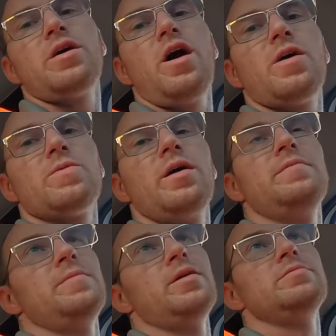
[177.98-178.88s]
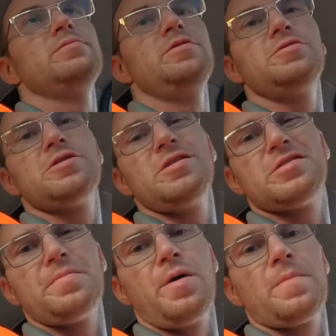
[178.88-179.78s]
car run, but usually
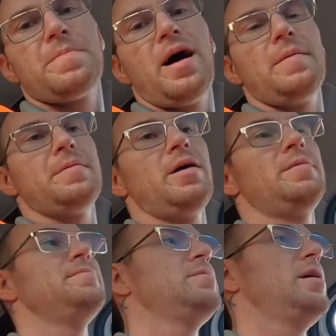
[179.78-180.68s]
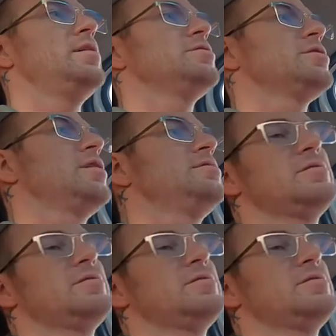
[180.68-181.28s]
some more pop up as you're getting